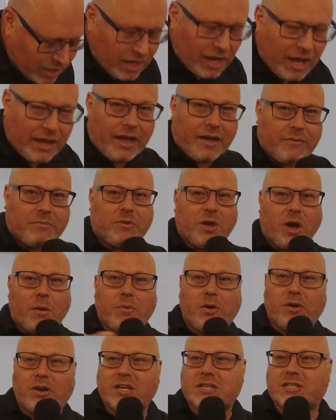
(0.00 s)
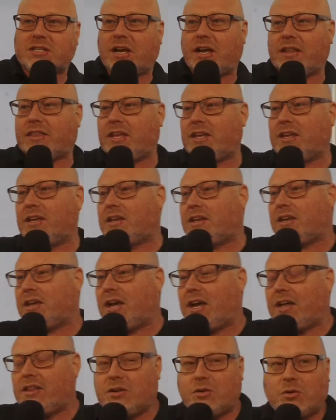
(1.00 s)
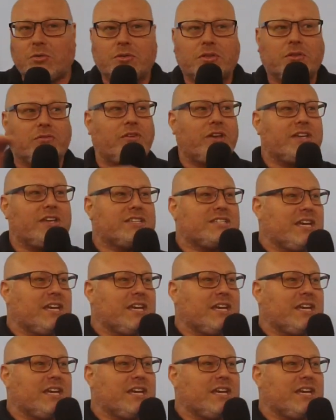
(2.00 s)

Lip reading: I'll be honest, I think The Lord of the Rings